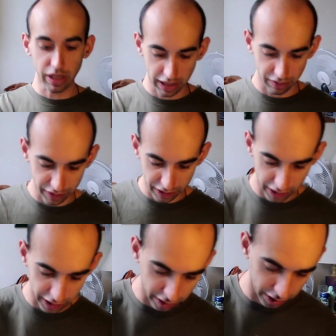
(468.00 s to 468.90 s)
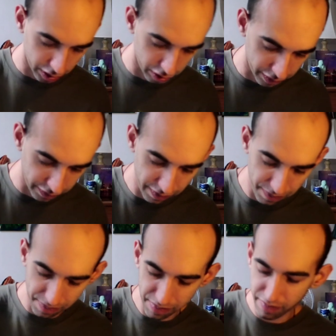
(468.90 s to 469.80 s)
guide thing that I kind of go off.
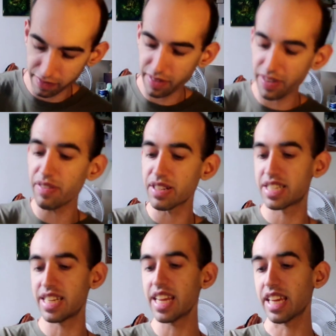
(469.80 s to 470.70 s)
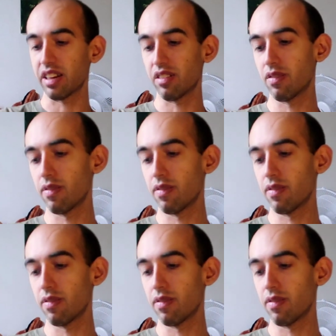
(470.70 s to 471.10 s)
Favourite scene.